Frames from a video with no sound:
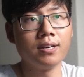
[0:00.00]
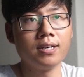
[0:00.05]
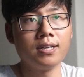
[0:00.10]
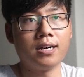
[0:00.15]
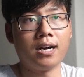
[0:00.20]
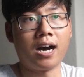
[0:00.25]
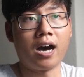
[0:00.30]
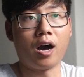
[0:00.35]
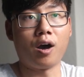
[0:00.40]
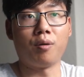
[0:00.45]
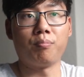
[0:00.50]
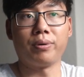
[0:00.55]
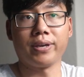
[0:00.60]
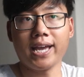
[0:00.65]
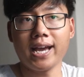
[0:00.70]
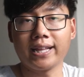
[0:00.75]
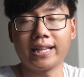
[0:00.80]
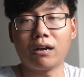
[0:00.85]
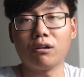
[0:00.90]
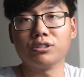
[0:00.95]
But yeah,
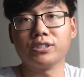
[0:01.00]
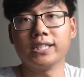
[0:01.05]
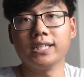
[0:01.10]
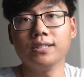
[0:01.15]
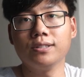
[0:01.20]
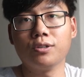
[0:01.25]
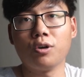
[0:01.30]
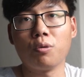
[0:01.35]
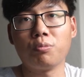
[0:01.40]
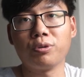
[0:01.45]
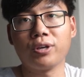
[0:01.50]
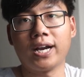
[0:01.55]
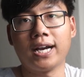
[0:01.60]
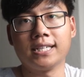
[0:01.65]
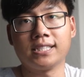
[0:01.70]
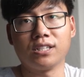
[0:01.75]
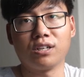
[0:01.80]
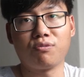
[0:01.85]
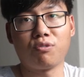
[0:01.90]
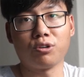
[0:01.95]
that was it. Hope you guys
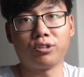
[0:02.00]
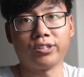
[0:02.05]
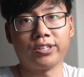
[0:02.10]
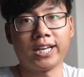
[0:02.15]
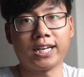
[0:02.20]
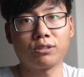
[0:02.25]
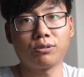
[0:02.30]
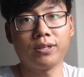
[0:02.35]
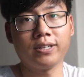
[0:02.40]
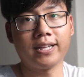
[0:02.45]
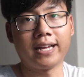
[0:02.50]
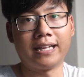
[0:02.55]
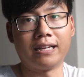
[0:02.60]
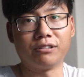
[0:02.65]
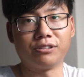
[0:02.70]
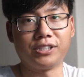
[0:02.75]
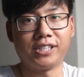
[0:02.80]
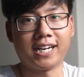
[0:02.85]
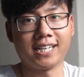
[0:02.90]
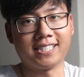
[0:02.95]
look forward to the next one, and I'll
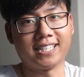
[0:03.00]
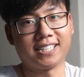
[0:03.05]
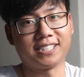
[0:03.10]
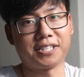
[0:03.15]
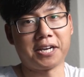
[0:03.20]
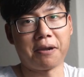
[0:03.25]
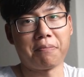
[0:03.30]
see you guys next time.